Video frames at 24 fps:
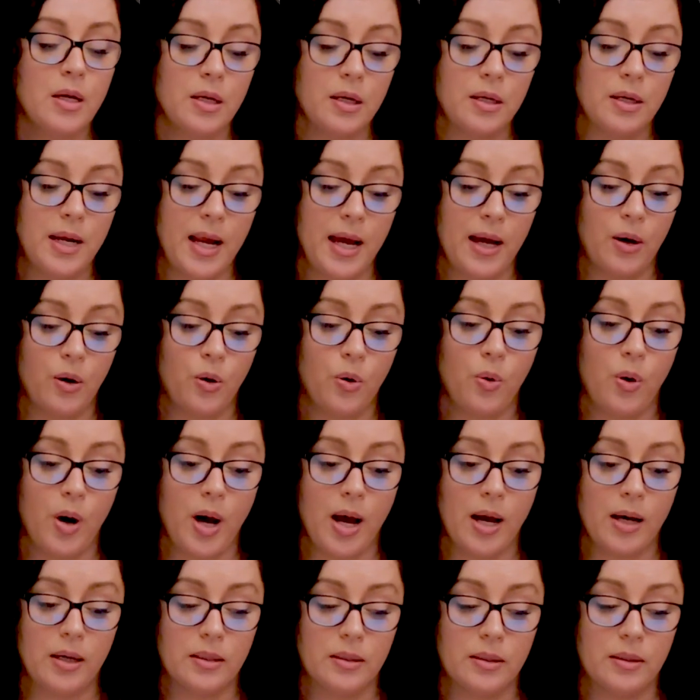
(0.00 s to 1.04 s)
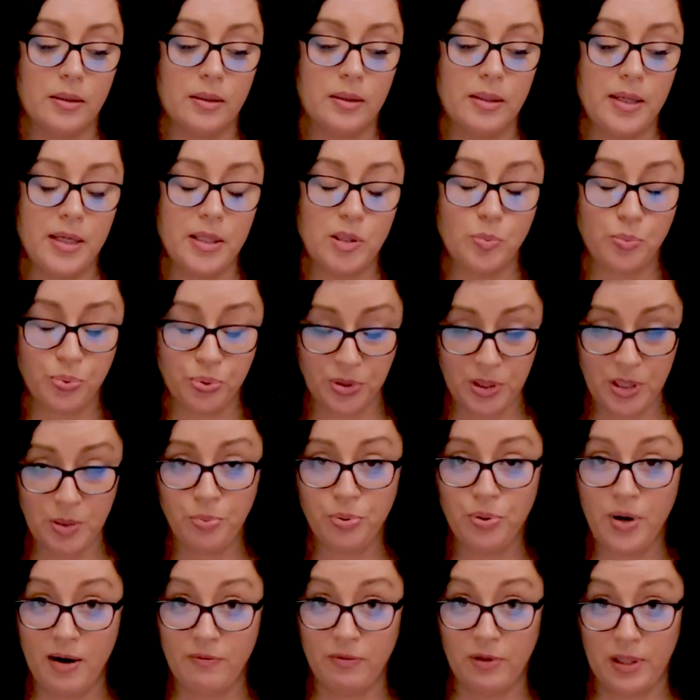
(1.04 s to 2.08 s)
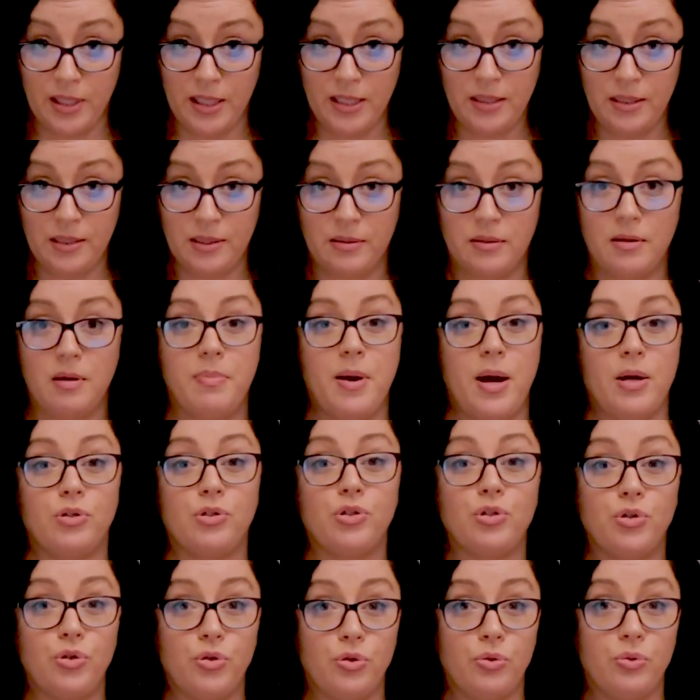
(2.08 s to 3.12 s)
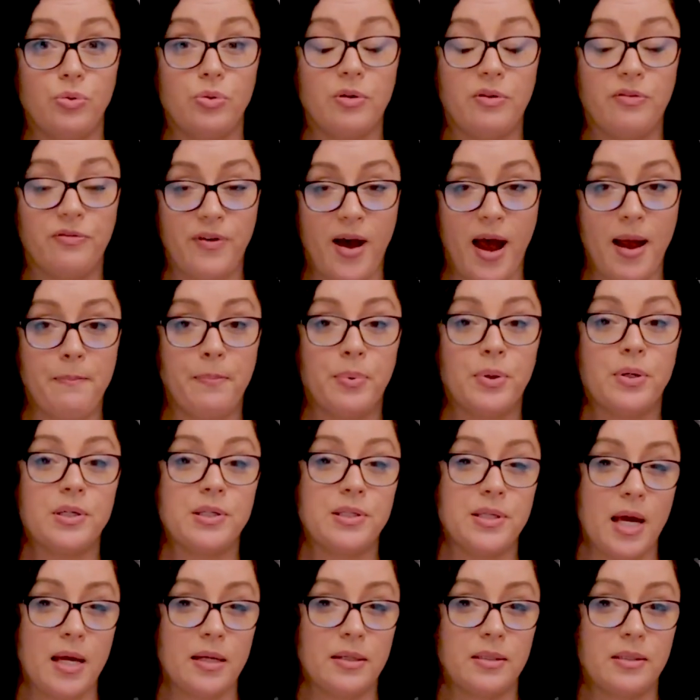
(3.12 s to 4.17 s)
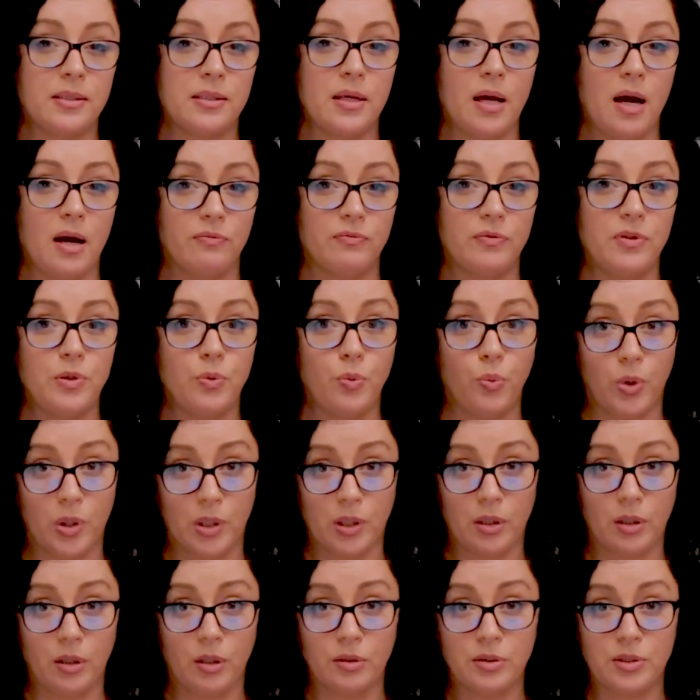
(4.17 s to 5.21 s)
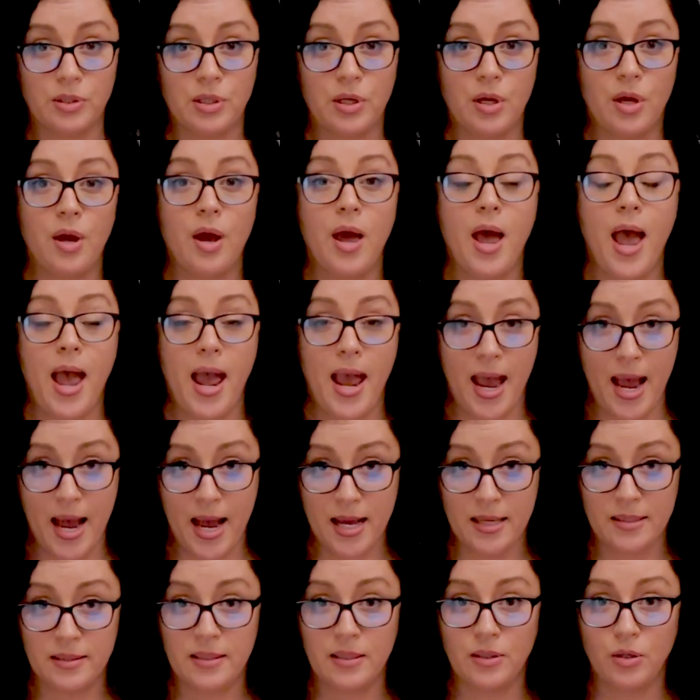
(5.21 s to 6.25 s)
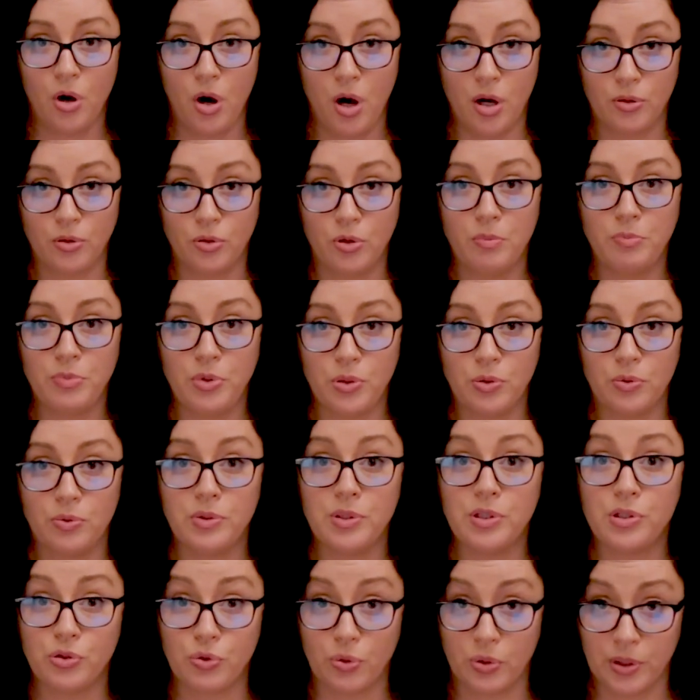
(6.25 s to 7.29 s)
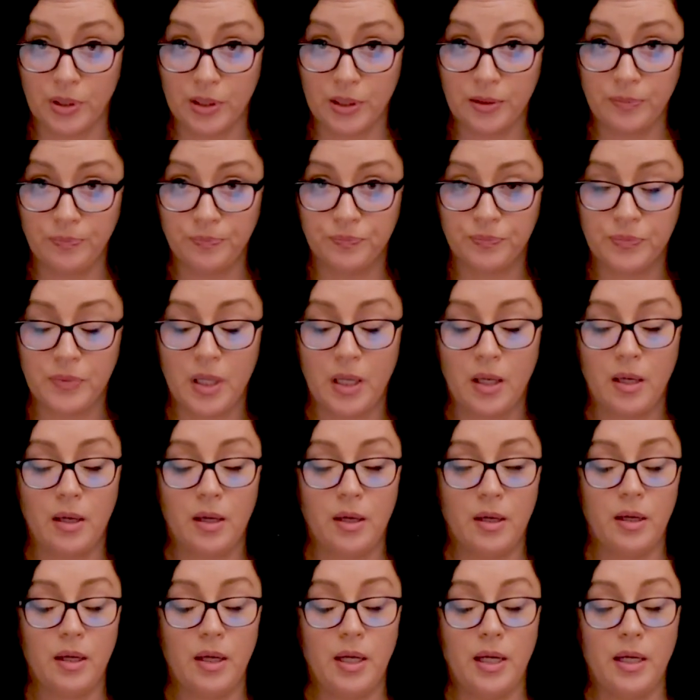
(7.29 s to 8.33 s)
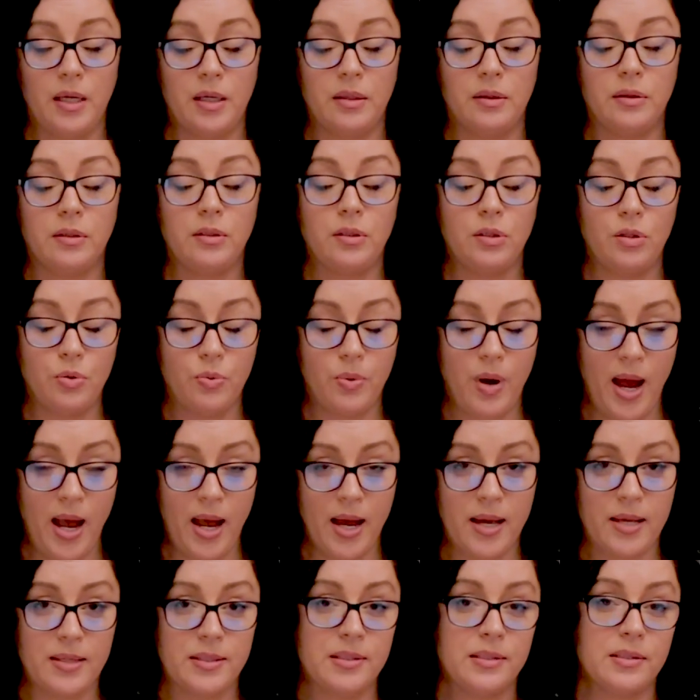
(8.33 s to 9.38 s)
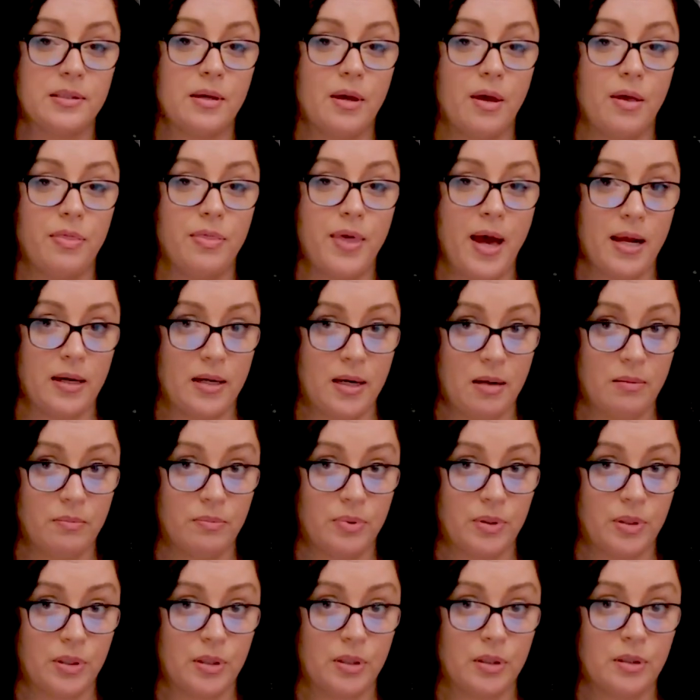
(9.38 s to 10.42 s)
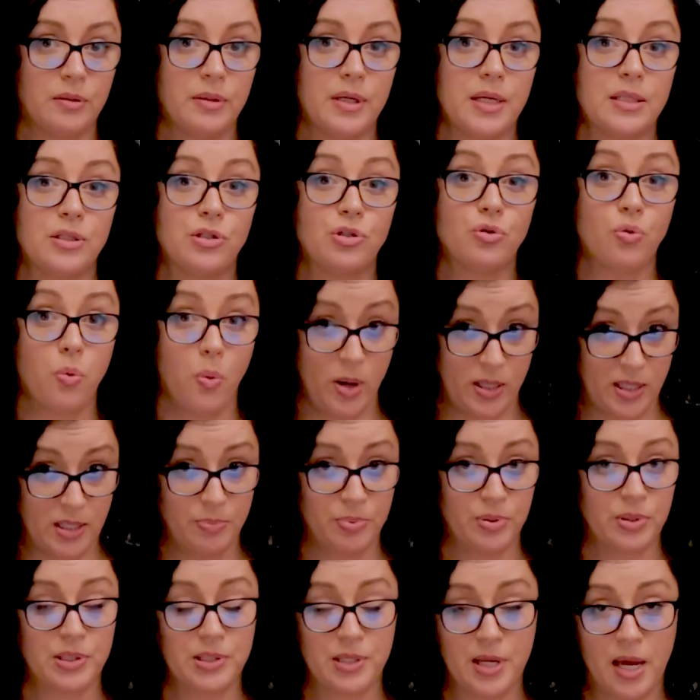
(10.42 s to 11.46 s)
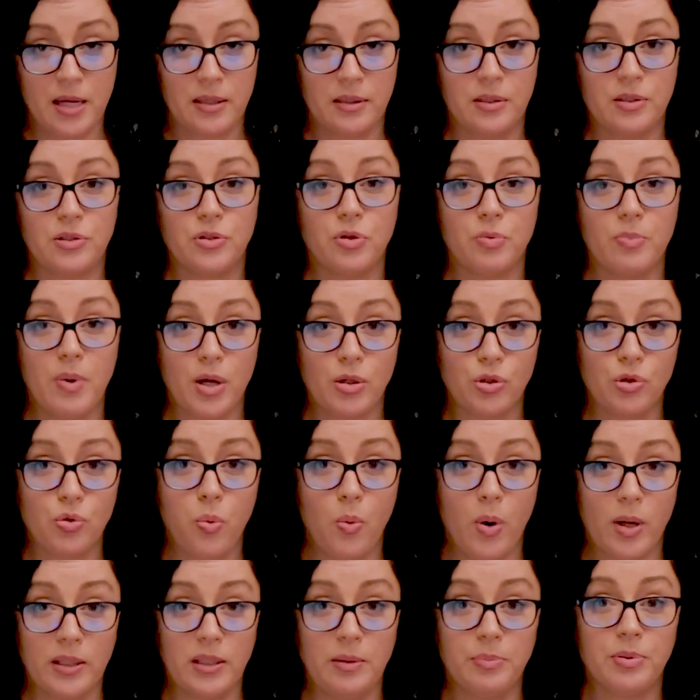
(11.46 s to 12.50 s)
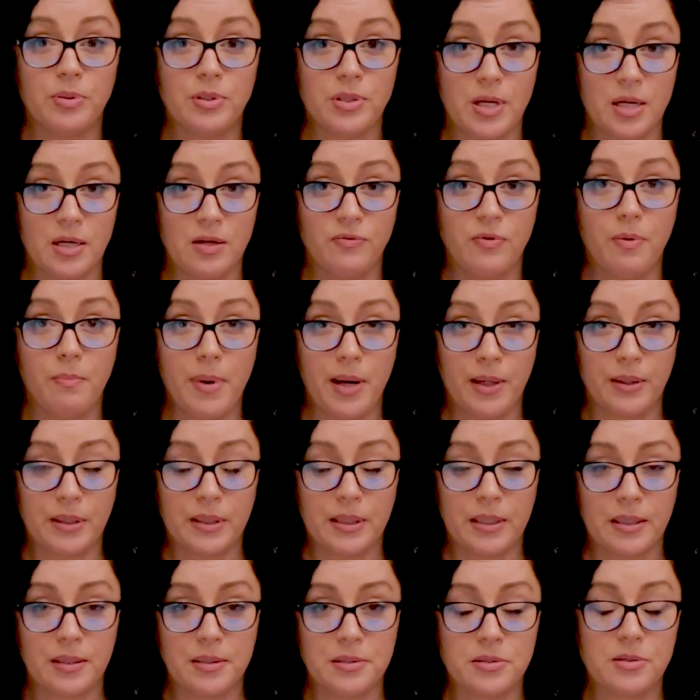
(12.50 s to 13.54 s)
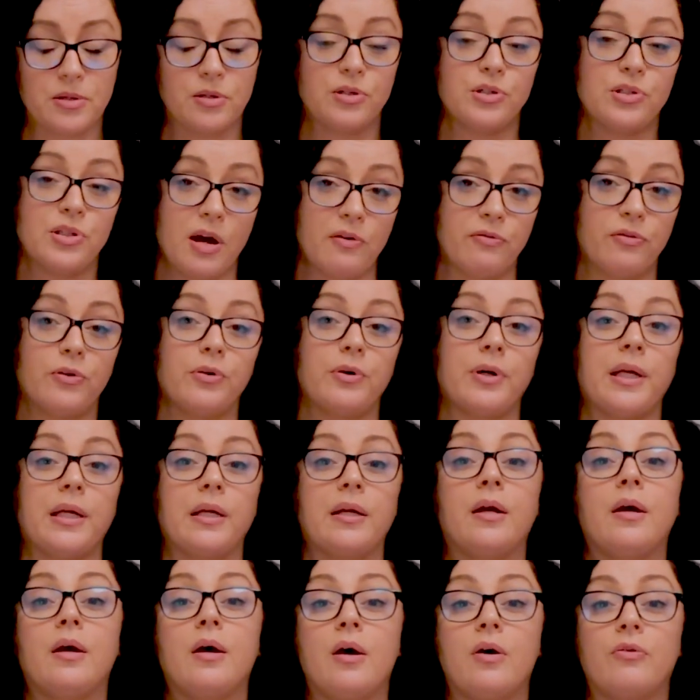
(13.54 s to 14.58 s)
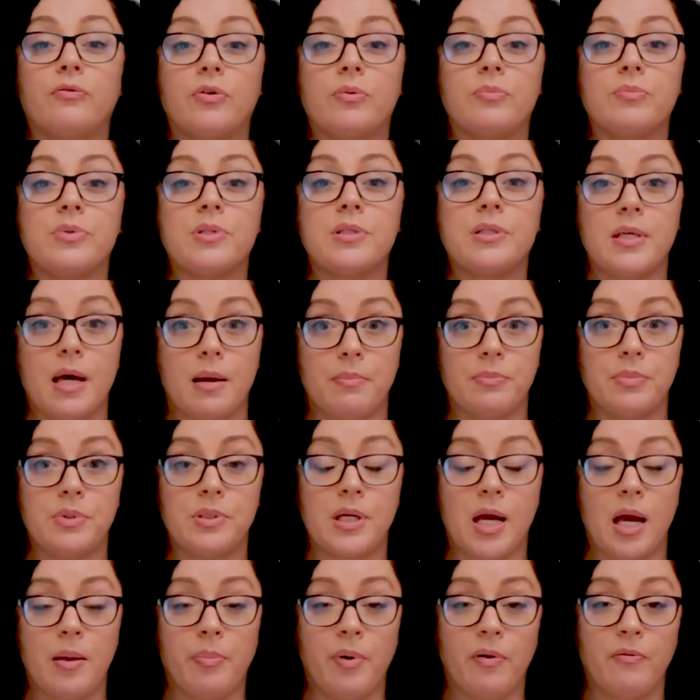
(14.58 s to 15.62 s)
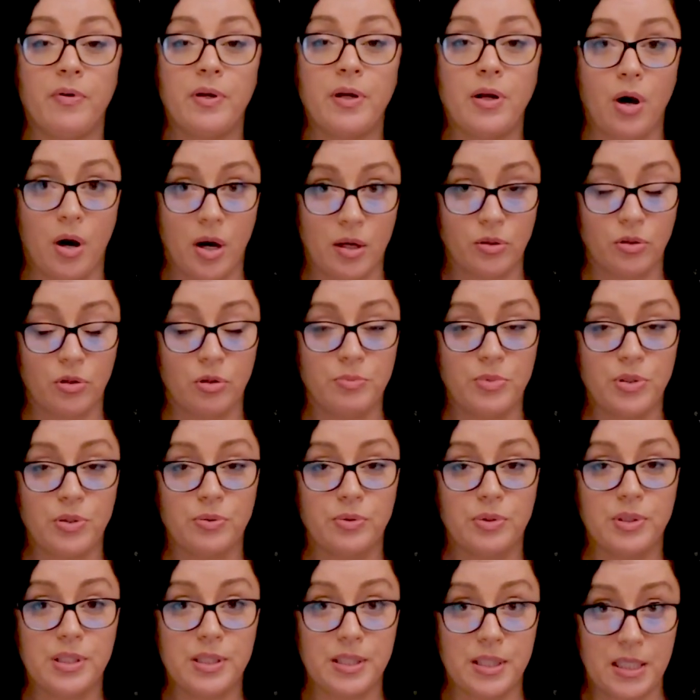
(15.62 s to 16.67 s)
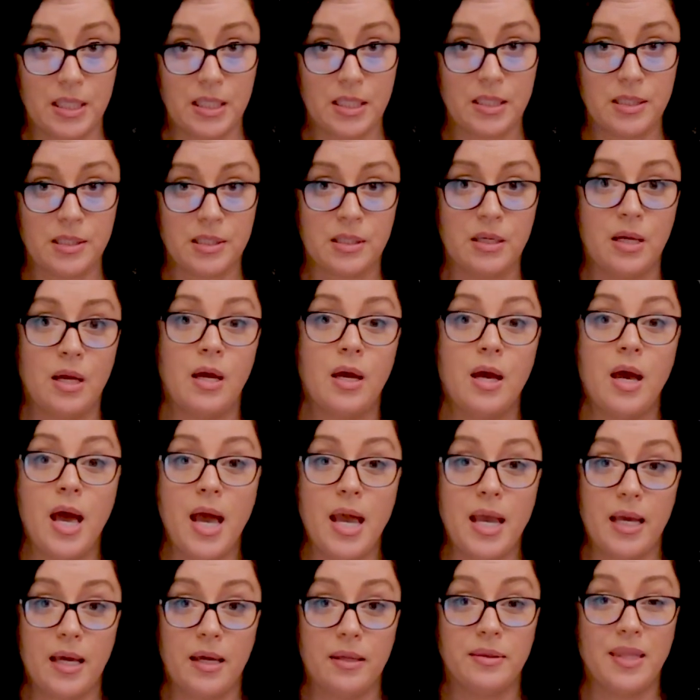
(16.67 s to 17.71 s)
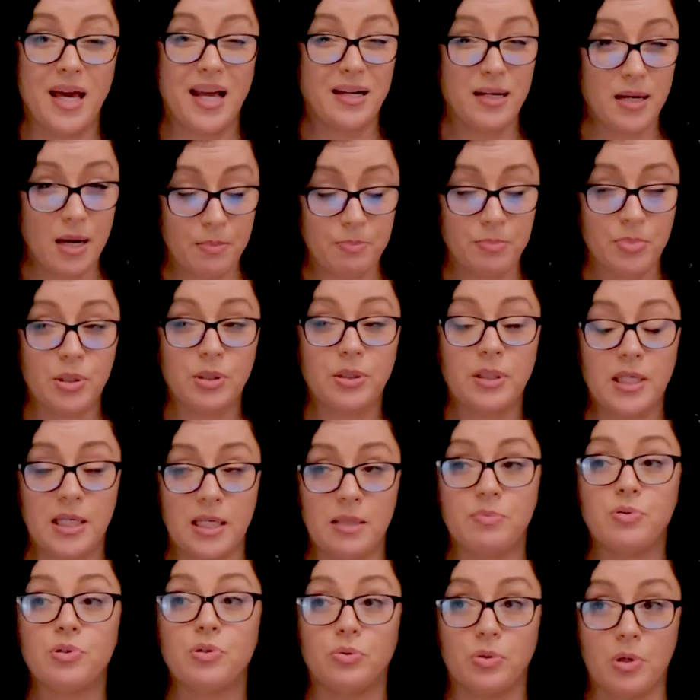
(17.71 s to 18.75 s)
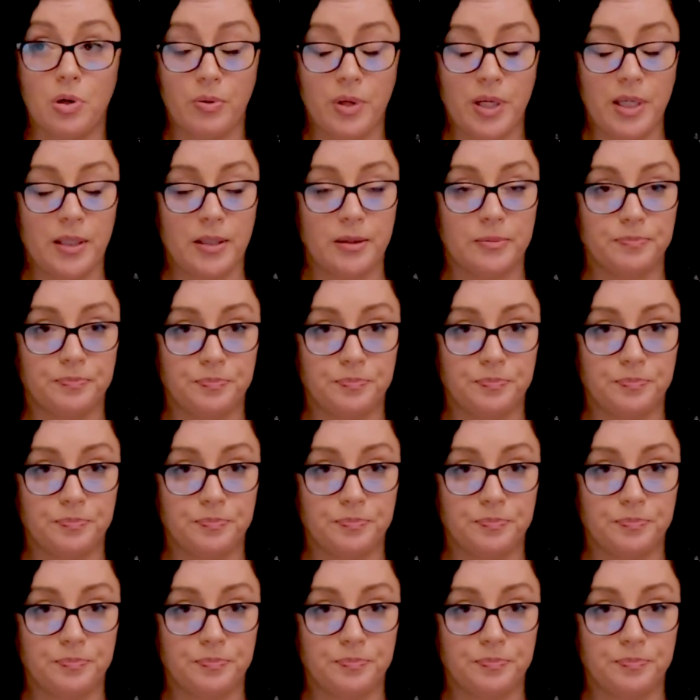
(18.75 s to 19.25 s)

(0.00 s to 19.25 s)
Now, it's pretty prevalent. About 2 to 5% of the world has an autoimmune disorder. In the US, that number is 20%. So, about 20% of Americans are suffering from some type of an autoimmune disease, and that number keeps growing.